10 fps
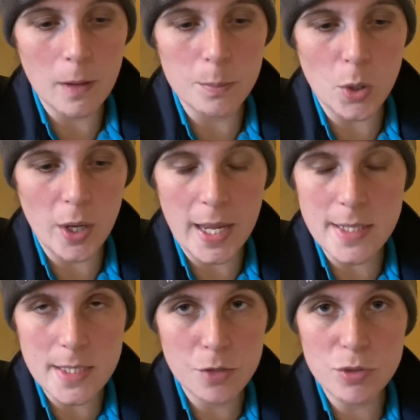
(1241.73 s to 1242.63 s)
But he
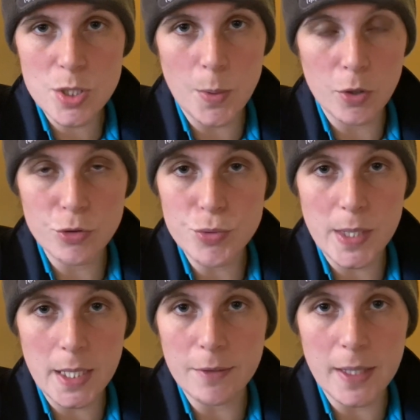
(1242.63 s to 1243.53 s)
did respond
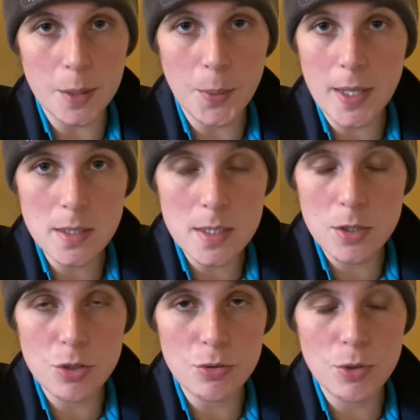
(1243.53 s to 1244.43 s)
really, really well
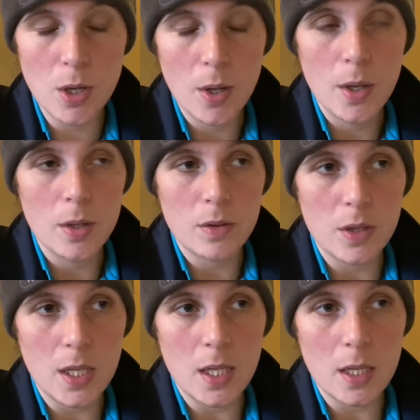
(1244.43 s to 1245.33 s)
to
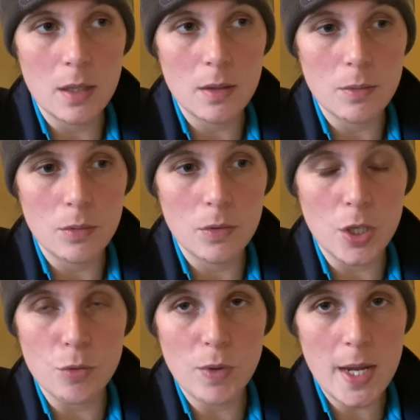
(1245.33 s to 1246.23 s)
the
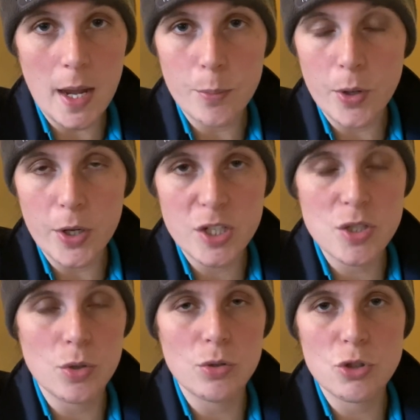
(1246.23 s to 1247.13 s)
rehab work.
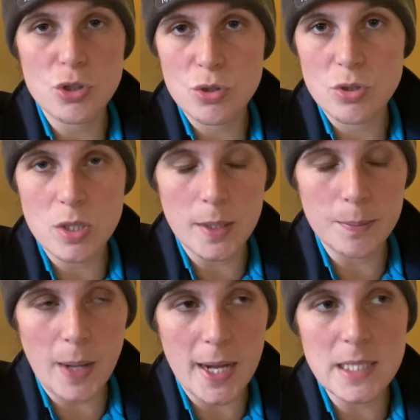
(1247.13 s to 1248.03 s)
So just
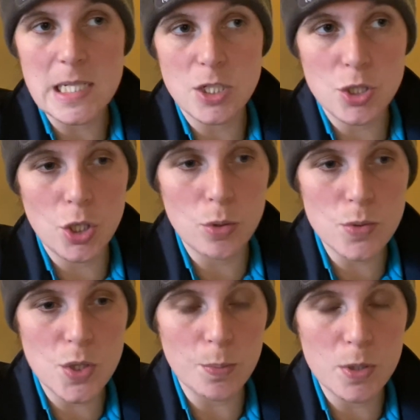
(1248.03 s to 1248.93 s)
I did
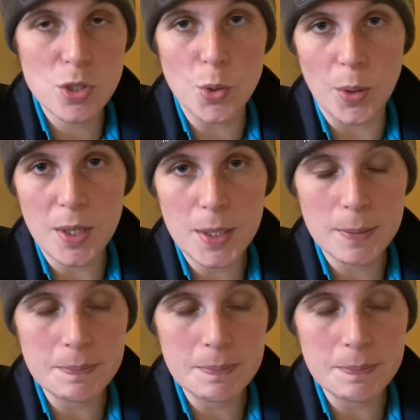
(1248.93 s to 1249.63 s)
use the Pessoa.